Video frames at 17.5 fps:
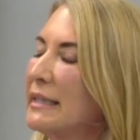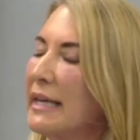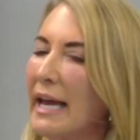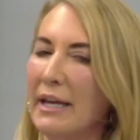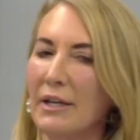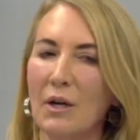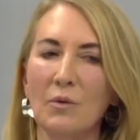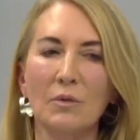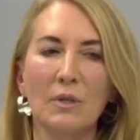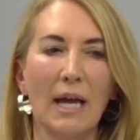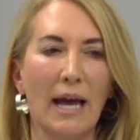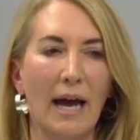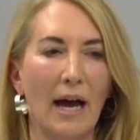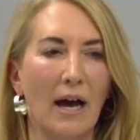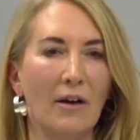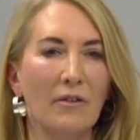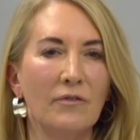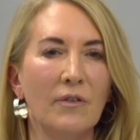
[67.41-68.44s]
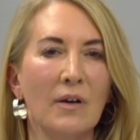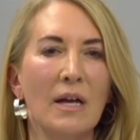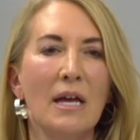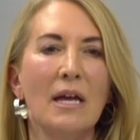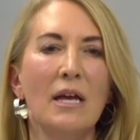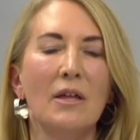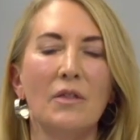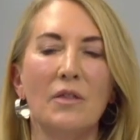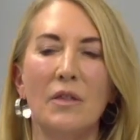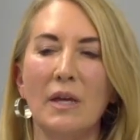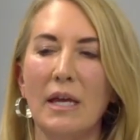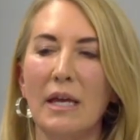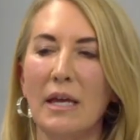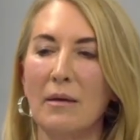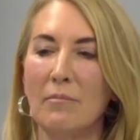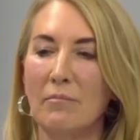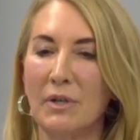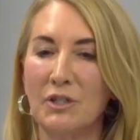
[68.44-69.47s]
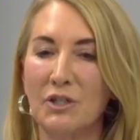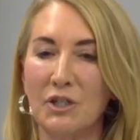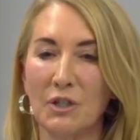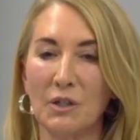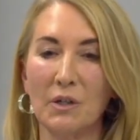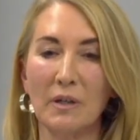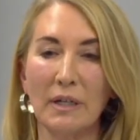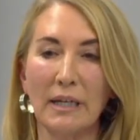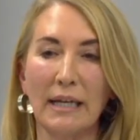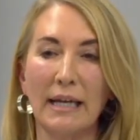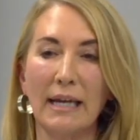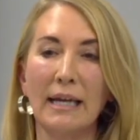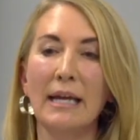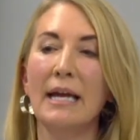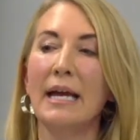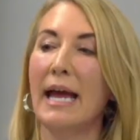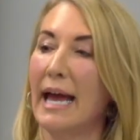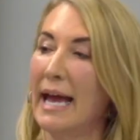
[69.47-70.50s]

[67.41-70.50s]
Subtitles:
They don't have the maturity,